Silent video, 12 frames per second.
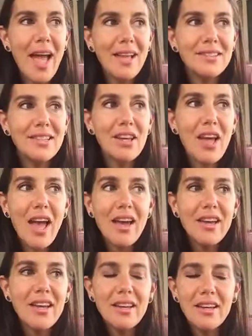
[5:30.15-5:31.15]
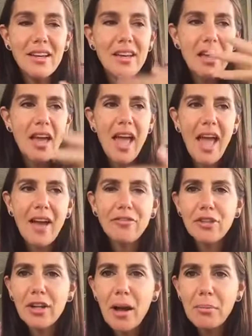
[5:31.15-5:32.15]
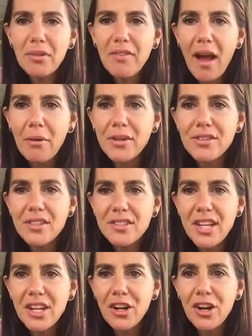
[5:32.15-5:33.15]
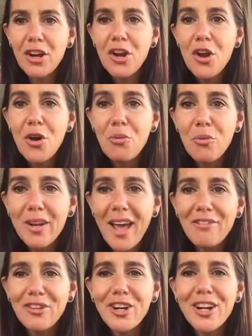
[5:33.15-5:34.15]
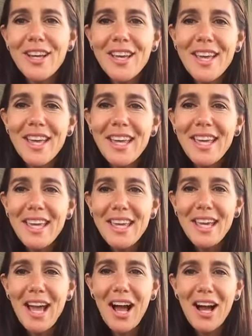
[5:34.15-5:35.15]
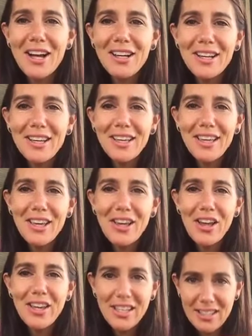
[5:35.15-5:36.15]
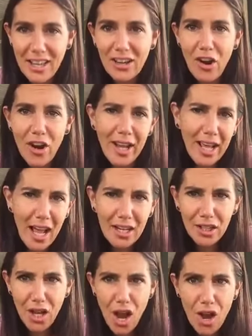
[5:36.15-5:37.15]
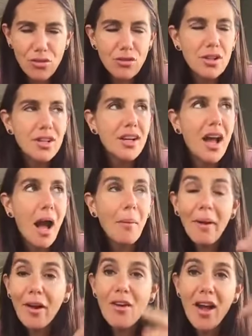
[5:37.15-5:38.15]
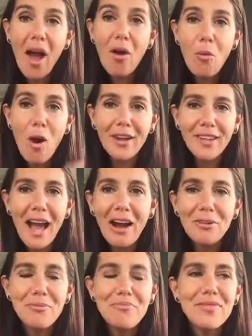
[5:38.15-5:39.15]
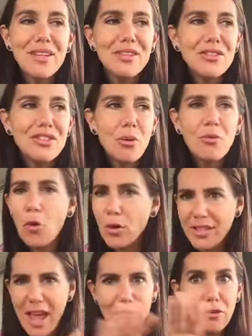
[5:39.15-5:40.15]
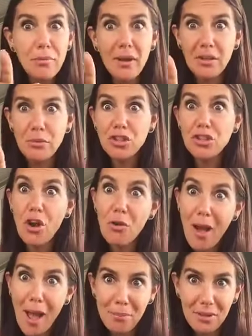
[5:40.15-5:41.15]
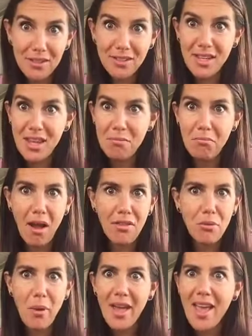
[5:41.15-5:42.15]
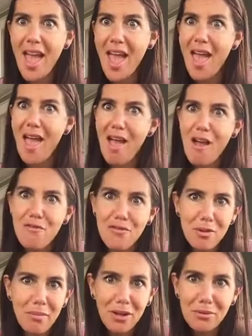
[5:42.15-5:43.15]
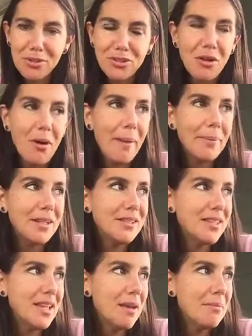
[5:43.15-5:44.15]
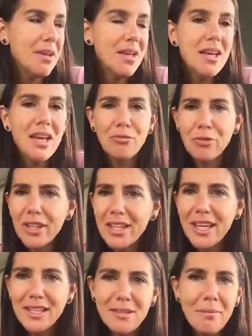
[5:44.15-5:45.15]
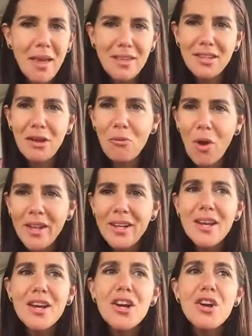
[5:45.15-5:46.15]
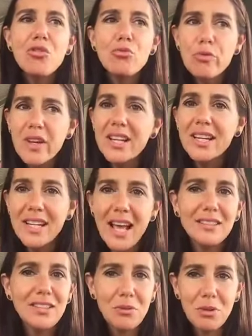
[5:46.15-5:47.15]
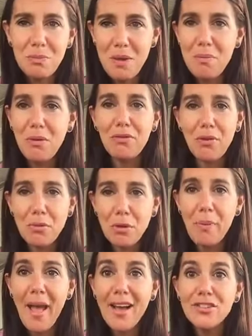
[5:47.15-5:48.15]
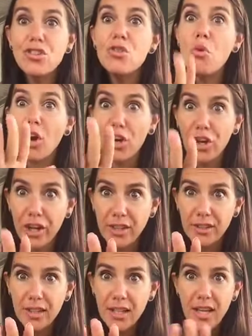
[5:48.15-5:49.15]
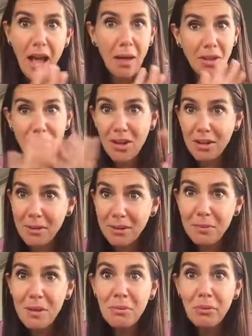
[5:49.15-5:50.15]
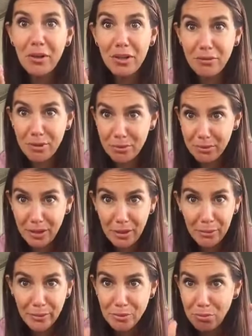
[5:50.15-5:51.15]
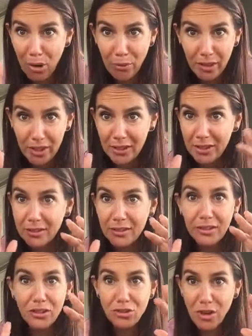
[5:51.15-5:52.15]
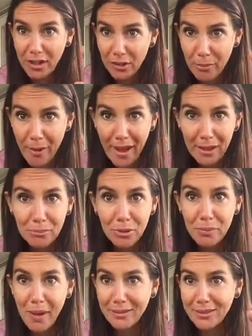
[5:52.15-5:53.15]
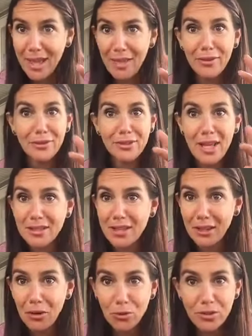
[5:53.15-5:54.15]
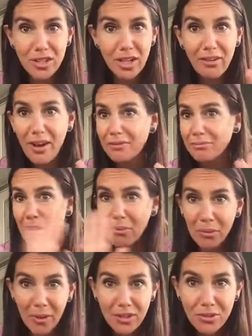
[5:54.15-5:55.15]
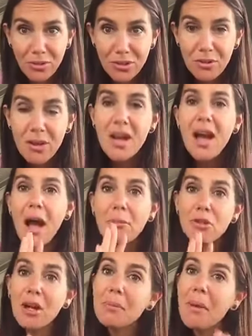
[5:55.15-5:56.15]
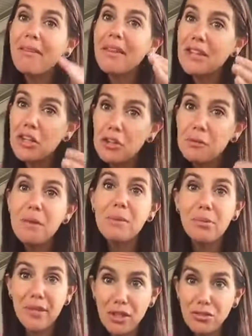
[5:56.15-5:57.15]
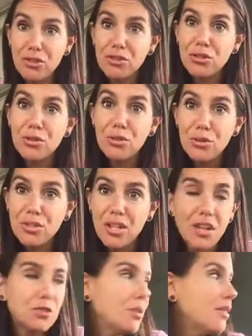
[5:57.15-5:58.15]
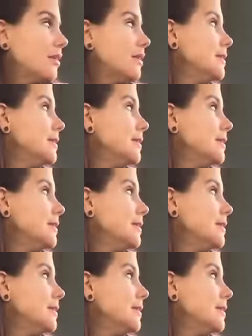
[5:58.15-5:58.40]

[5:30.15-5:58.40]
And after a couple of hours and dinner, whatever, he's like, all right, I gotta go. I'm like, okay, I'll walk you out. So, of course, everybody was so happy to see him, by the way. Everybody was so happy to see him. Really is amazing what reconnecting with people from your past who are good. I'm not talking about the people where it was broken and you try to go back and put it back together. It tastes like an old cigarette. Remember what I told you? I'm talking about like the good people that you just lose touch with.